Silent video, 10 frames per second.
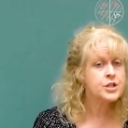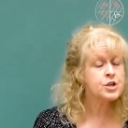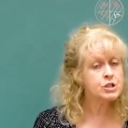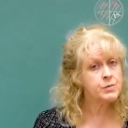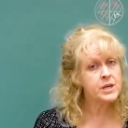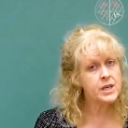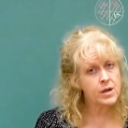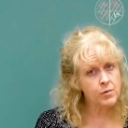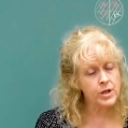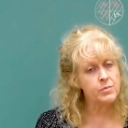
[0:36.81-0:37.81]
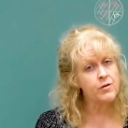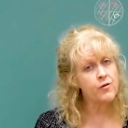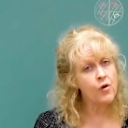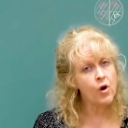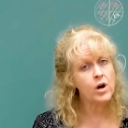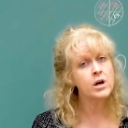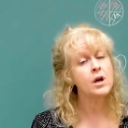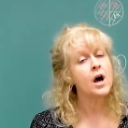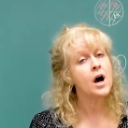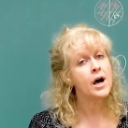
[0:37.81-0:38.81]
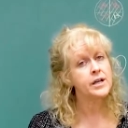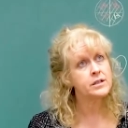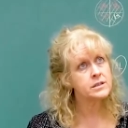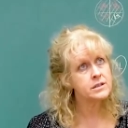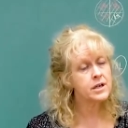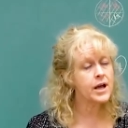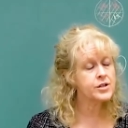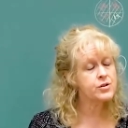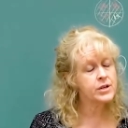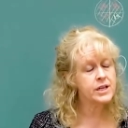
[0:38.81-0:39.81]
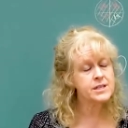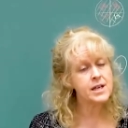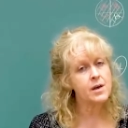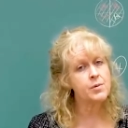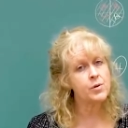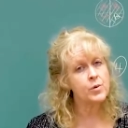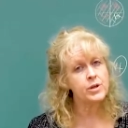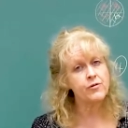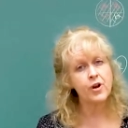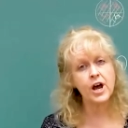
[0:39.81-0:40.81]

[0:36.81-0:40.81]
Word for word: So to begin with, before I, I do an example with